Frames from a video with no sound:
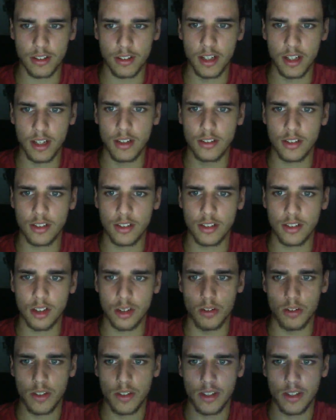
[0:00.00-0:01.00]
So
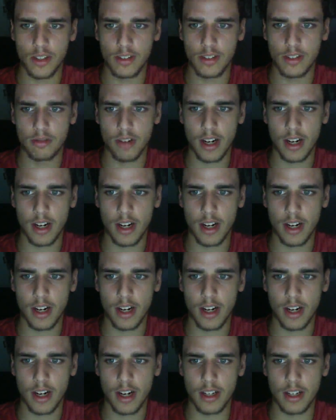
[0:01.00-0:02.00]
this radius,
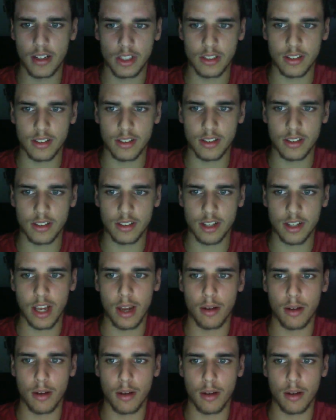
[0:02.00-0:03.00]
once you're inside it, you get
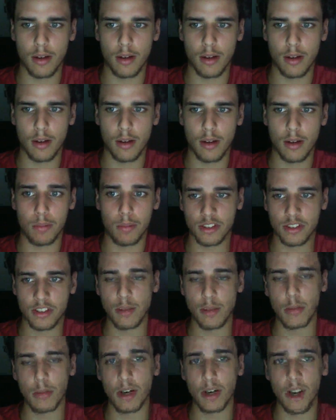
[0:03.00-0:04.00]
a +1 charge state,
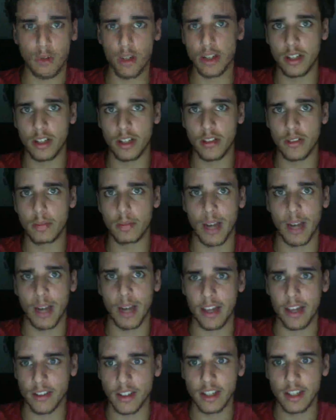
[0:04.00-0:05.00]
but only to the
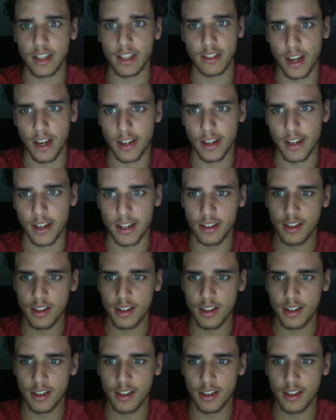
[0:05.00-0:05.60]
players inside it.